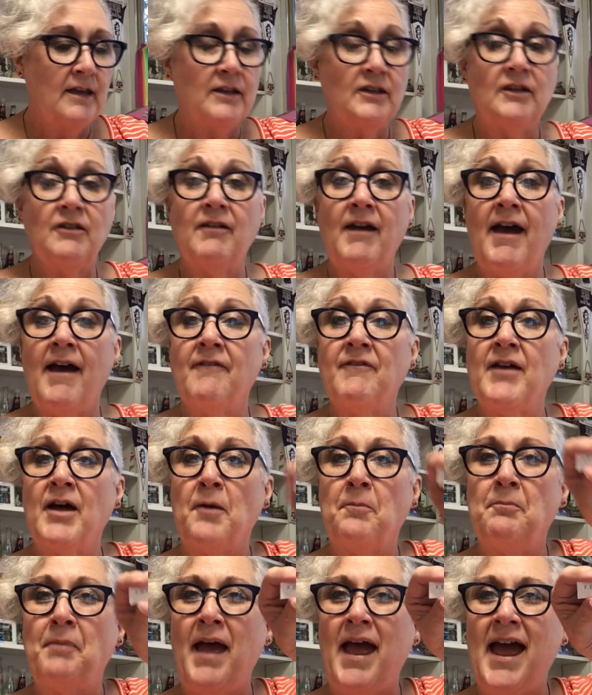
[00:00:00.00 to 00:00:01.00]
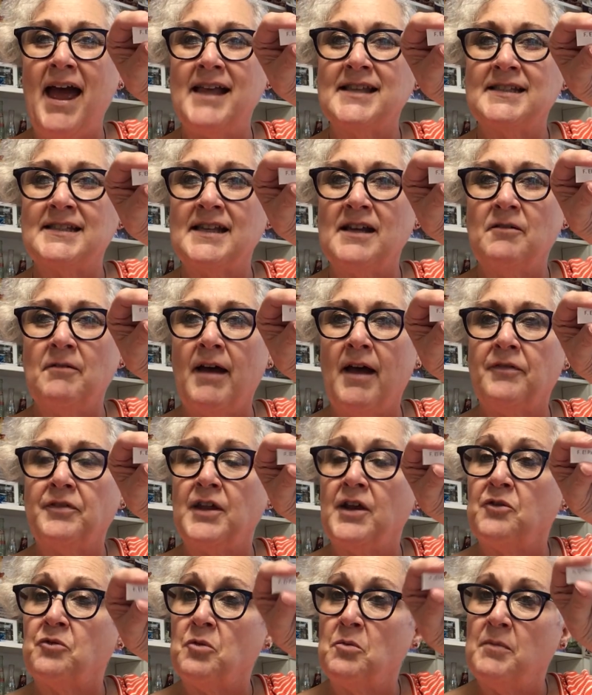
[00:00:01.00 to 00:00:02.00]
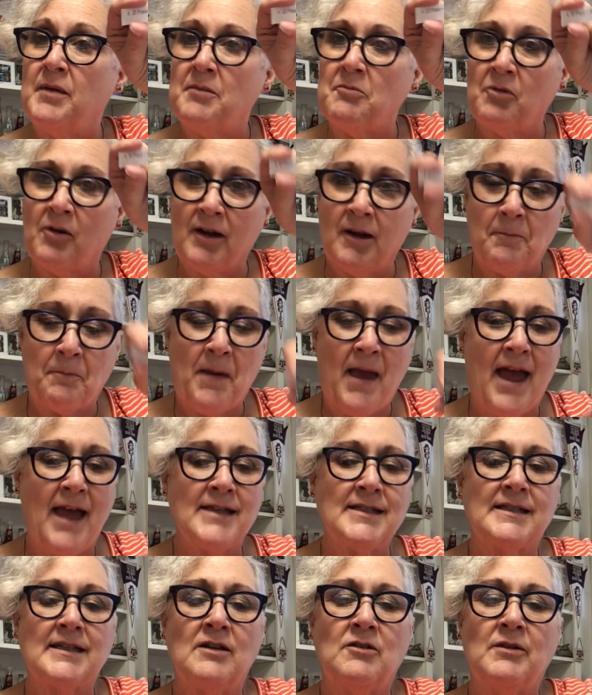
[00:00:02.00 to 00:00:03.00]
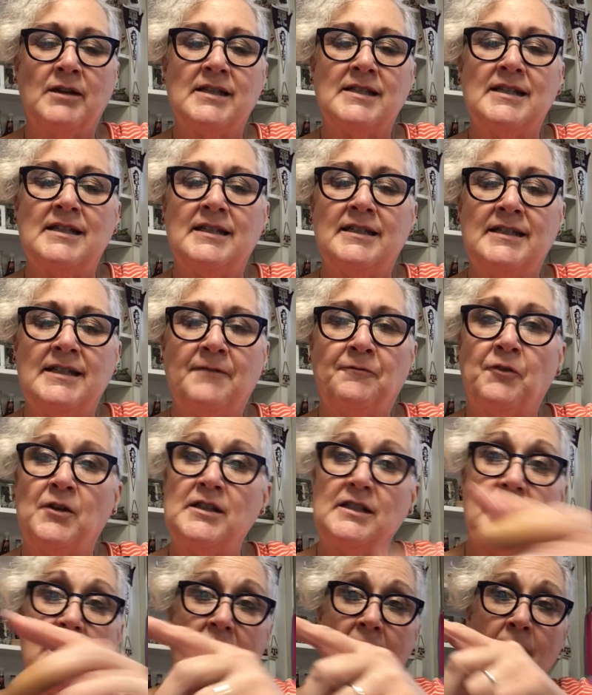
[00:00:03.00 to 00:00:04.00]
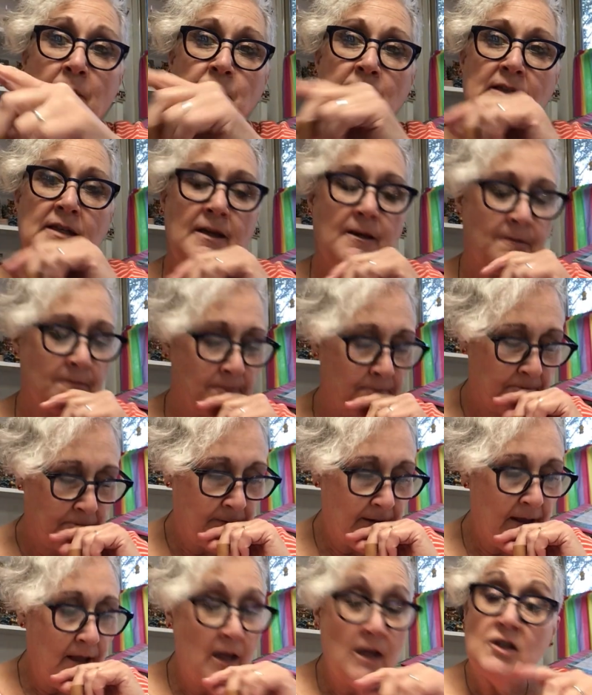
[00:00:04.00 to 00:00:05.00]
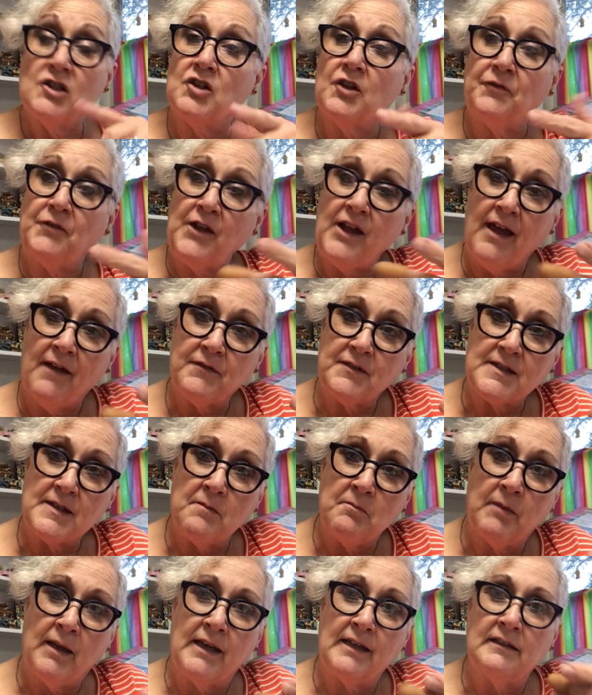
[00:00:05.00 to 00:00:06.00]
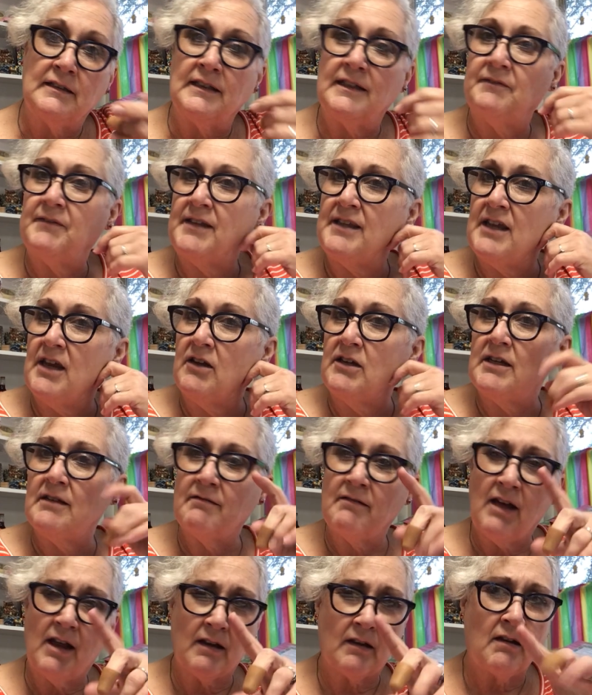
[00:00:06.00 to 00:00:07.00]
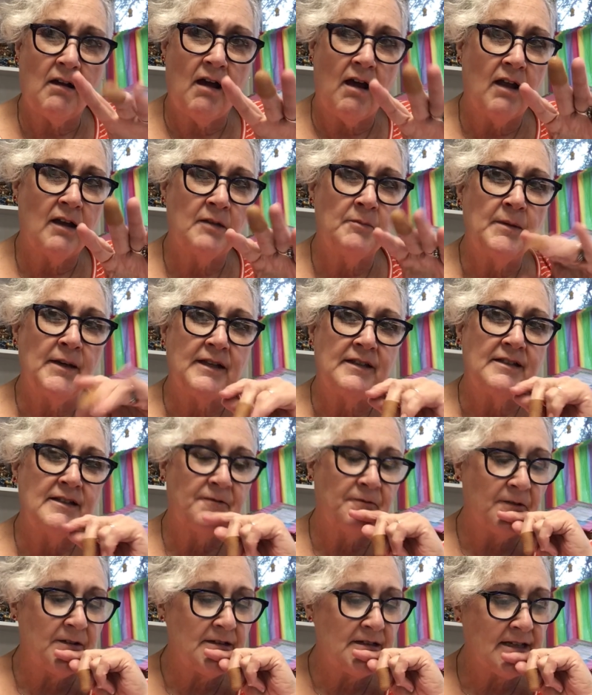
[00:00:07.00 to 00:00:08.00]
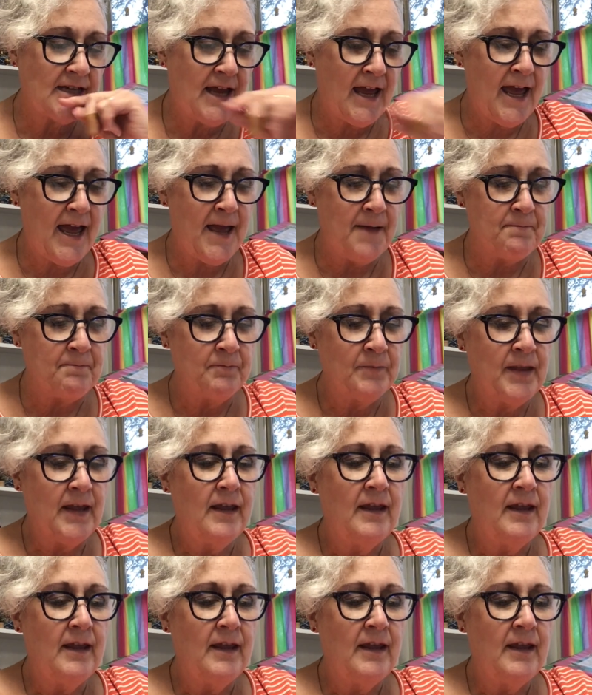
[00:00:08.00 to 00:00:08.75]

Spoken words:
You have El Paso out there. Remember, El Paso is in a different time zone. So if you have somebody living there, you've got to call them at a different time.